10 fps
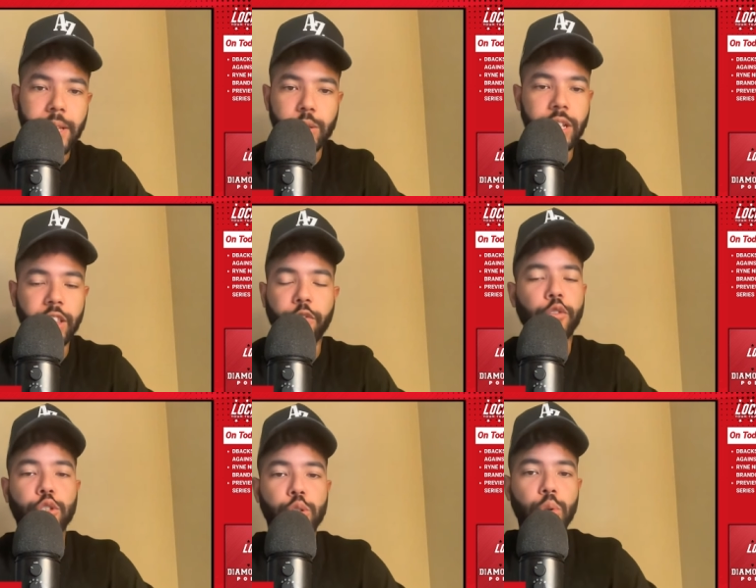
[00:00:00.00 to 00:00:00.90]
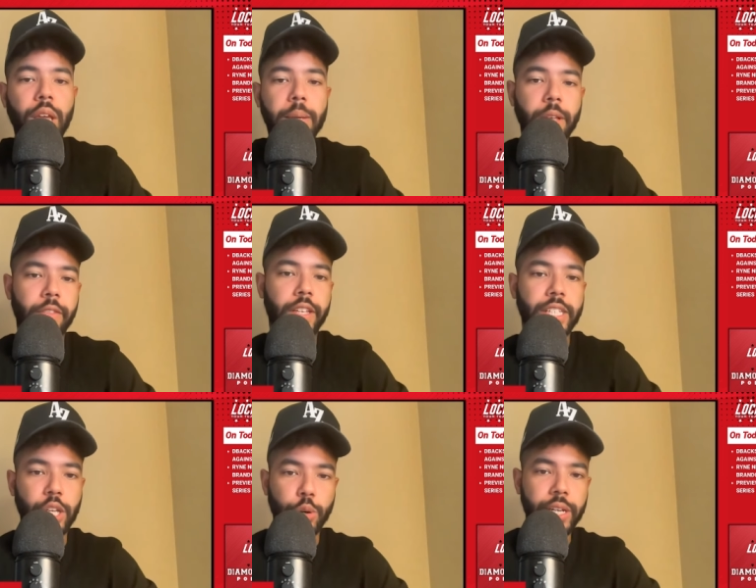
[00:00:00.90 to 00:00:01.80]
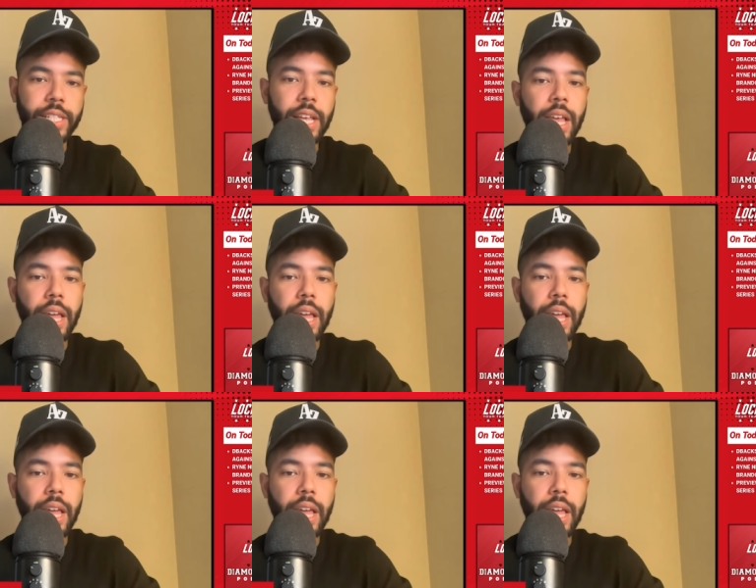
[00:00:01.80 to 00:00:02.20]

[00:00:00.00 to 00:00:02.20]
I was at the first 2 games of this series.